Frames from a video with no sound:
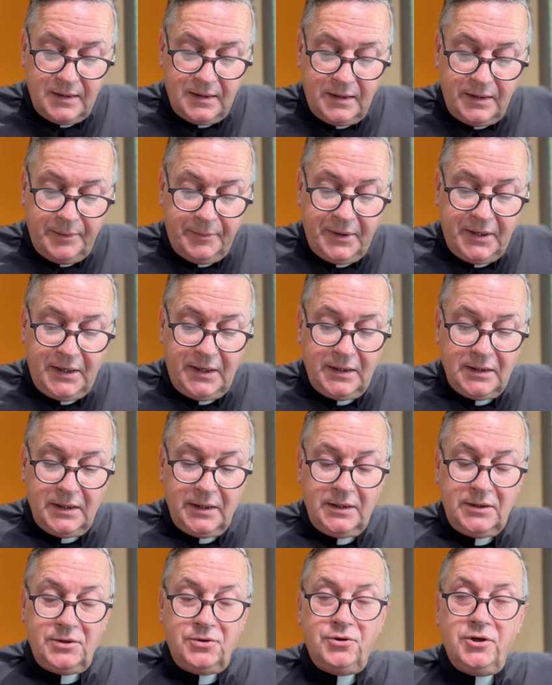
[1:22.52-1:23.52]

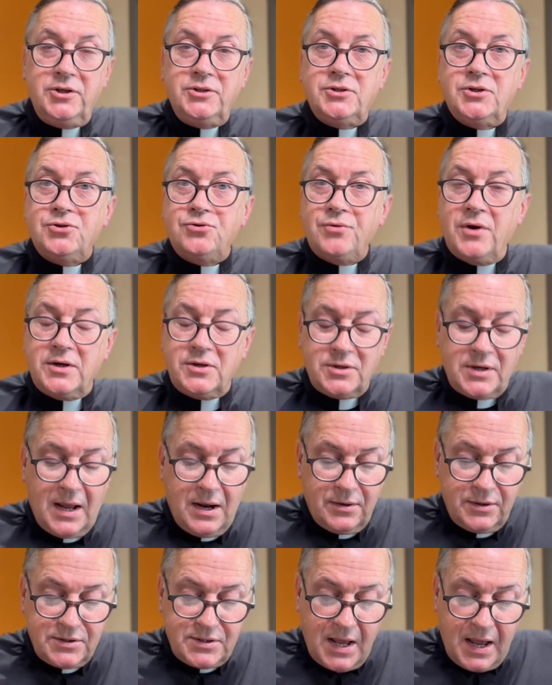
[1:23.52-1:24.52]
Immediately, Jesus stretched
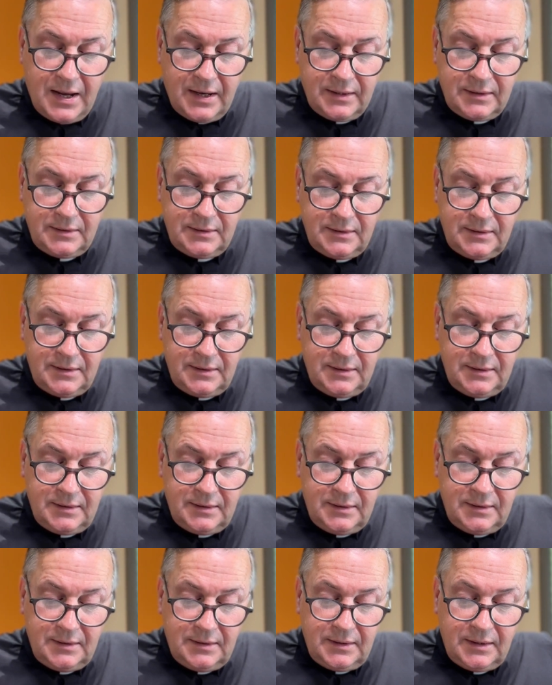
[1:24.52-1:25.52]
out his hand
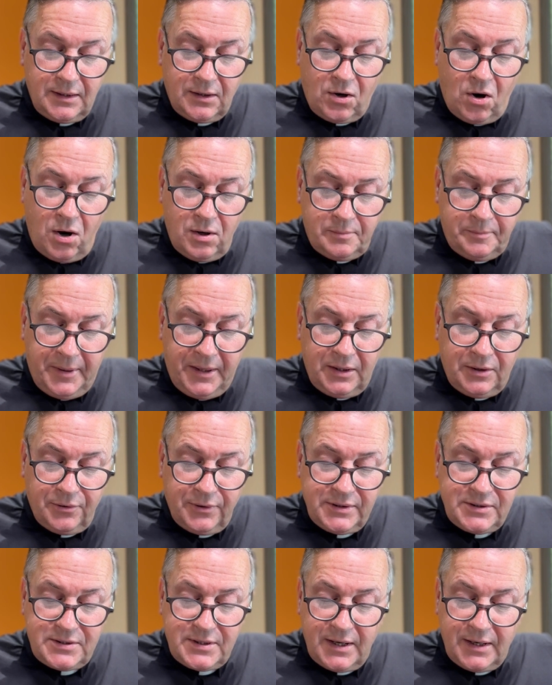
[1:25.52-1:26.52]
and caught Peter
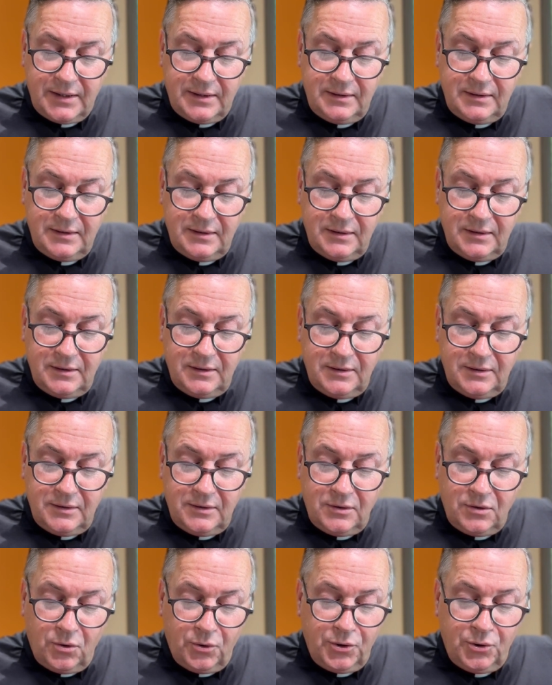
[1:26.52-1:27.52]
and said,
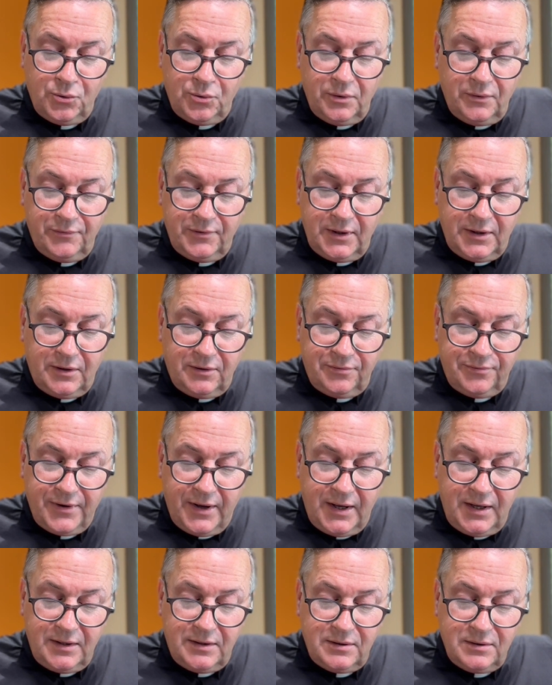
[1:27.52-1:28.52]
"O you of little
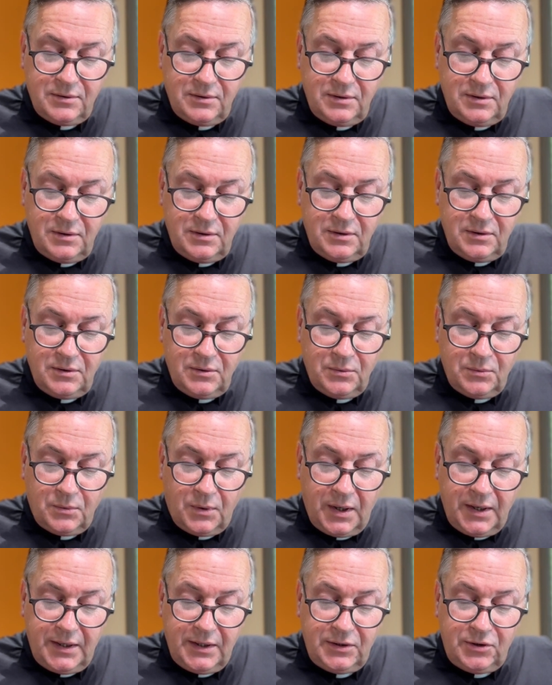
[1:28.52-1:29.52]
faith,
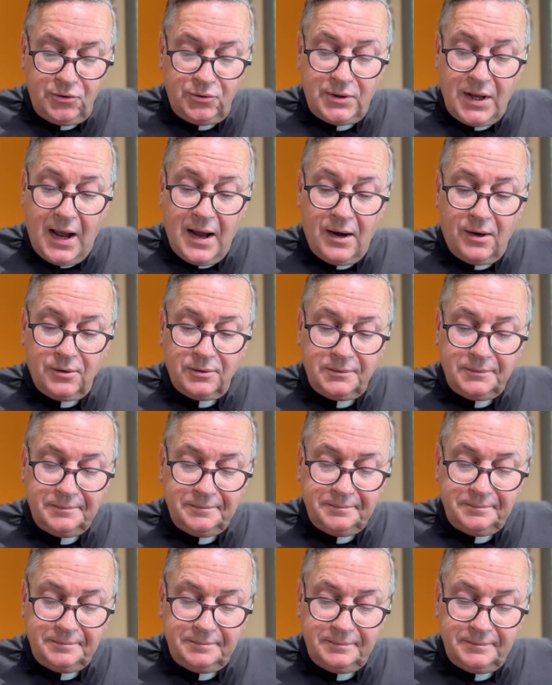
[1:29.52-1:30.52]
why did you doubt?"
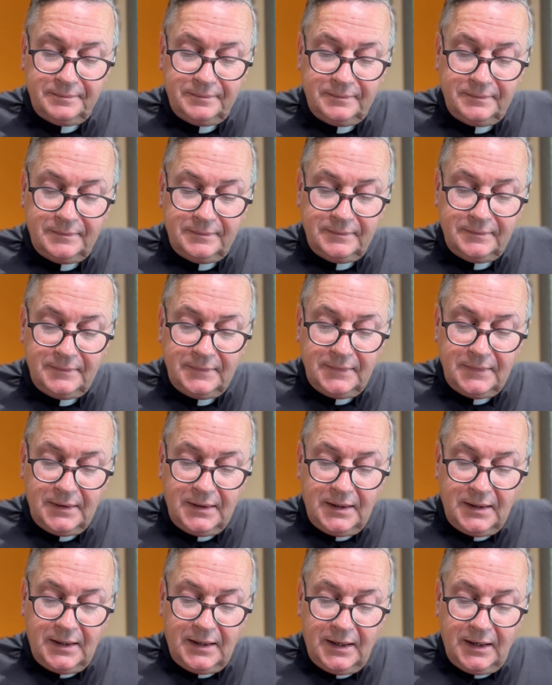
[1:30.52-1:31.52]

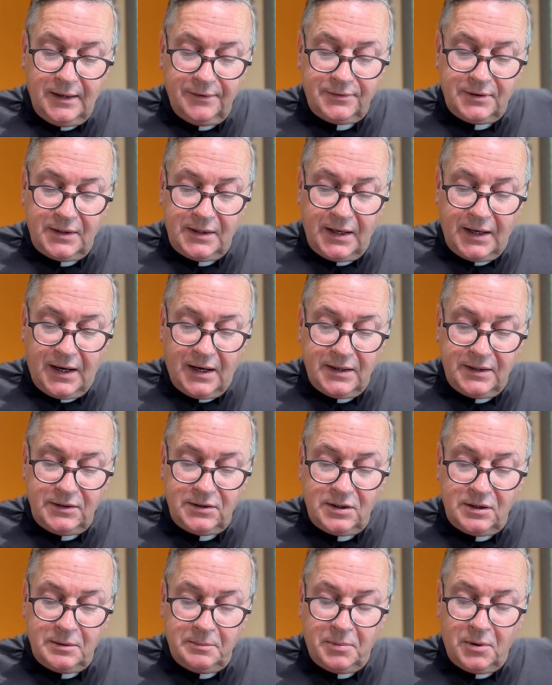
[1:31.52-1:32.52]
After they got
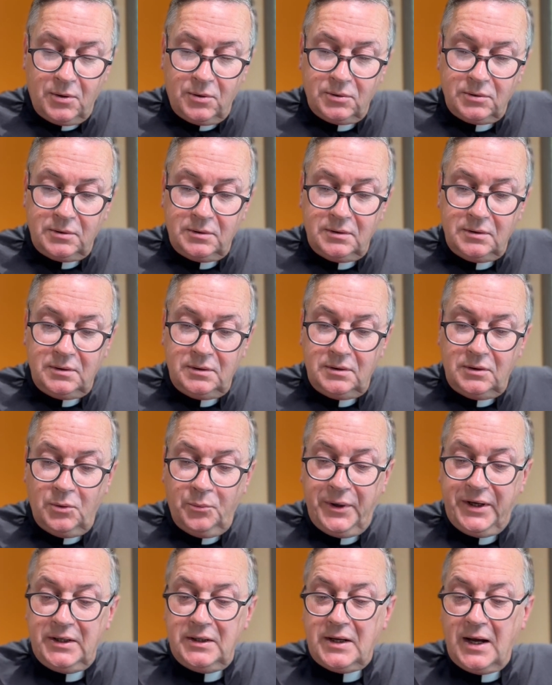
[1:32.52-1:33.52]
into the boat, the
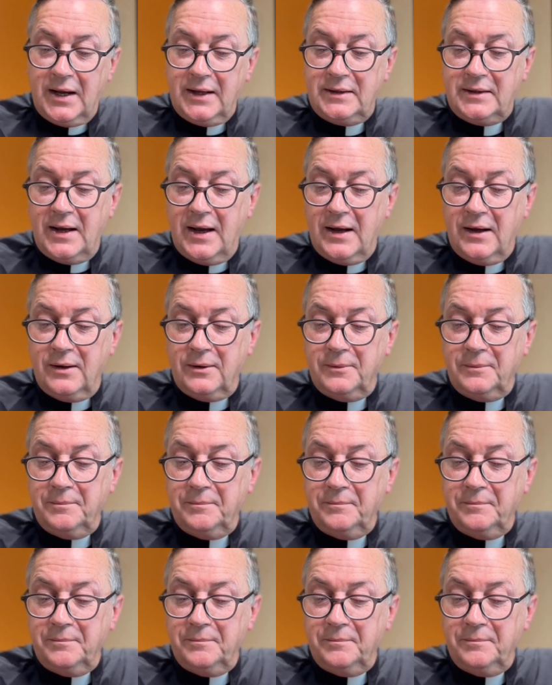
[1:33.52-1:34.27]
wind died down.